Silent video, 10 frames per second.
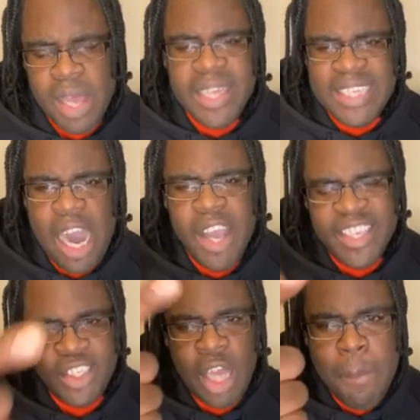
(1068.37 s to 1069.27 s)
Tell her
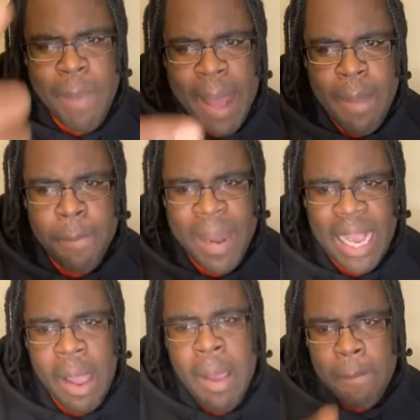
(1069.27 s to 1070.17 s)
to stop badmanning
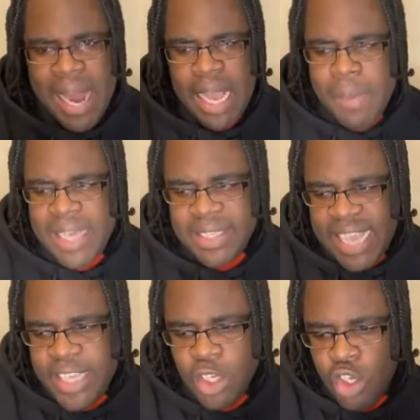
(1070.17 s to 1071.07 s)
Plank. Plankabas
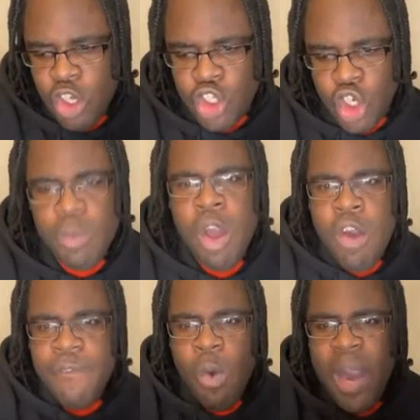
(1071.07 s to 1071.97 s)
stays on YouTube
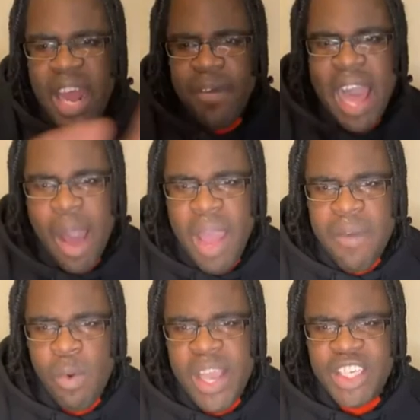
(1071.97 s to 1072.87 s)
for whatever,
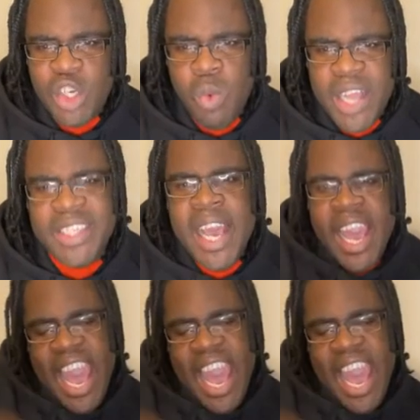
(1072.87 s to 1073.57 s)
however way she wants.